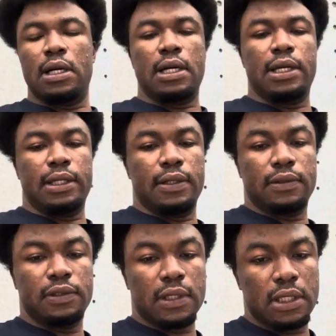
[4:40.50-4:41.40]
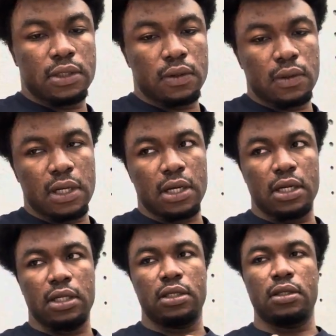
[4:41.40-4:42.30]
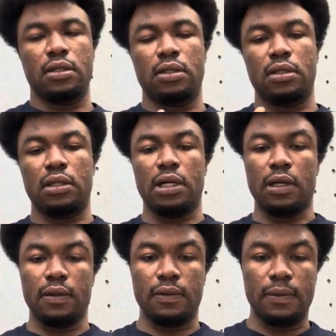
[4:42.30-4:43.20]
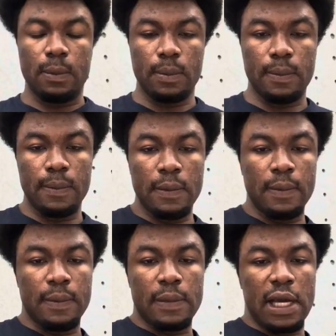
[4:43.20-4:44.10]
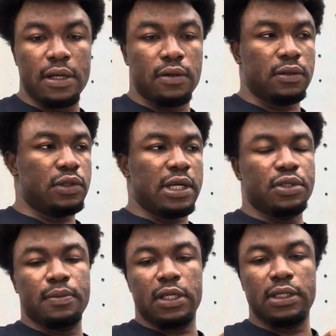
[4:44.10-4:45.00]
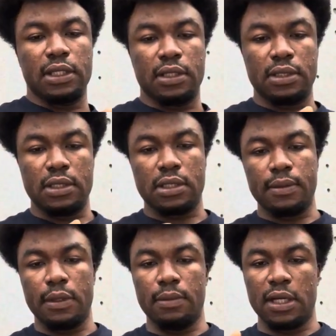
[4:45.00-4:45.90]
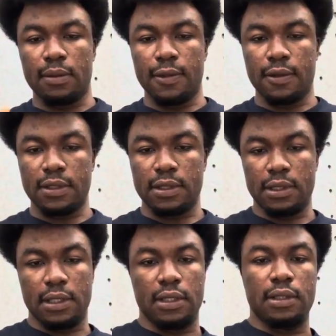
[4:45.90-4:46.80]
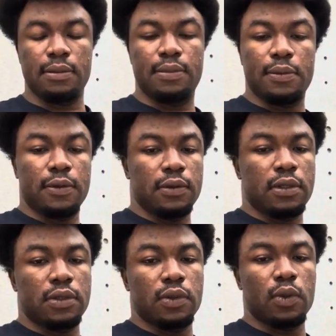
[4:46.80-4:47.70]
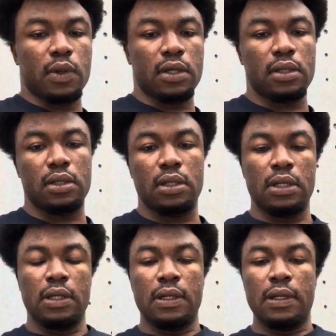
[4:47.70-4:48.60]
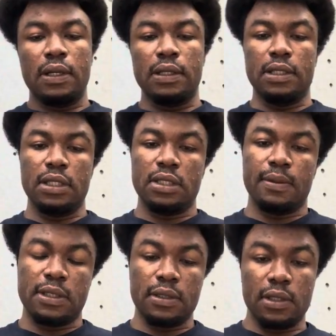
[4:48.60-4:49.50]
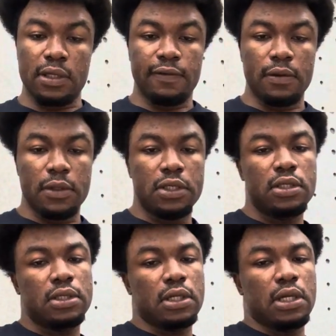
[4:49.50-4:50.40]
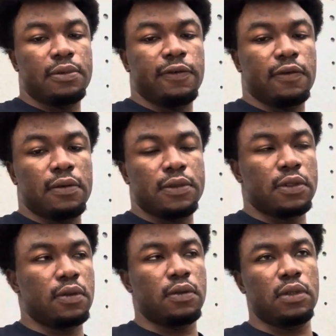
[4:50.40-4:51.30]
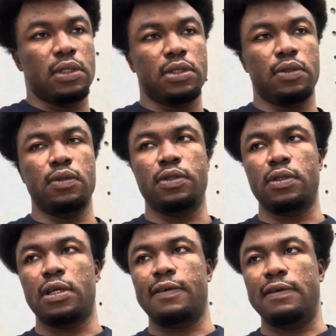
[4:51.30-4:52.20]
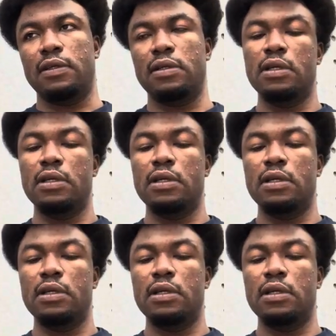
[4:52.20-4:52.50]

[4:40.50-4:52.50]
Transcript: I don't try to hide how. I don't try to make the system a black box, and people don't know where these particular informations are coming from. So it's good to have